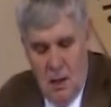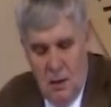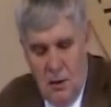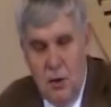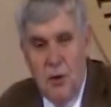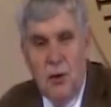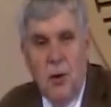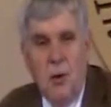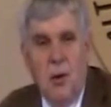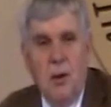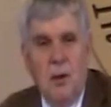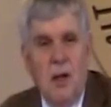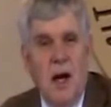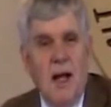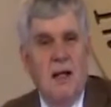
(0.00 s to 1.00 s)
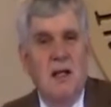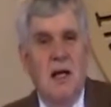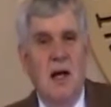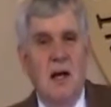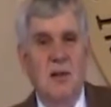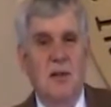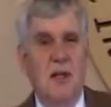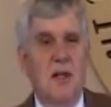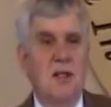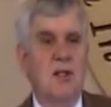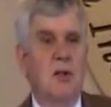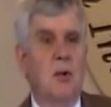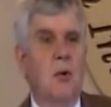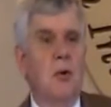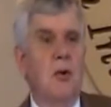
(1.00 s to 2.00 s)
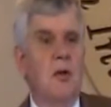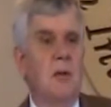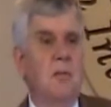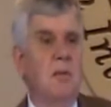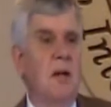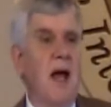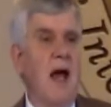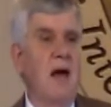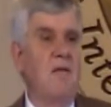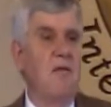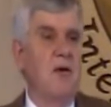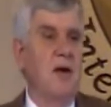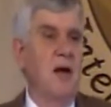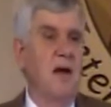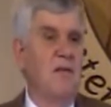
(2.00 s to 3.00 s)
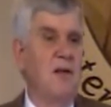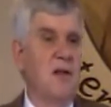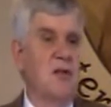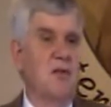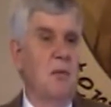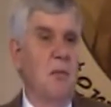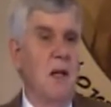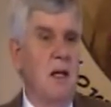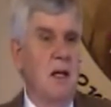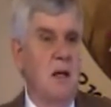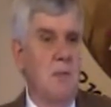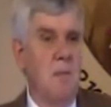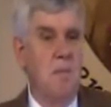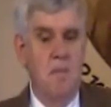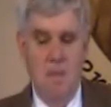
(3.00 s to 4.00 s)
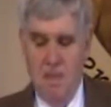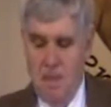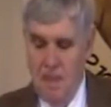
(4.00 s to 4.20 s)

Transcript: You know, God tells us in order to have forgiveness from Him,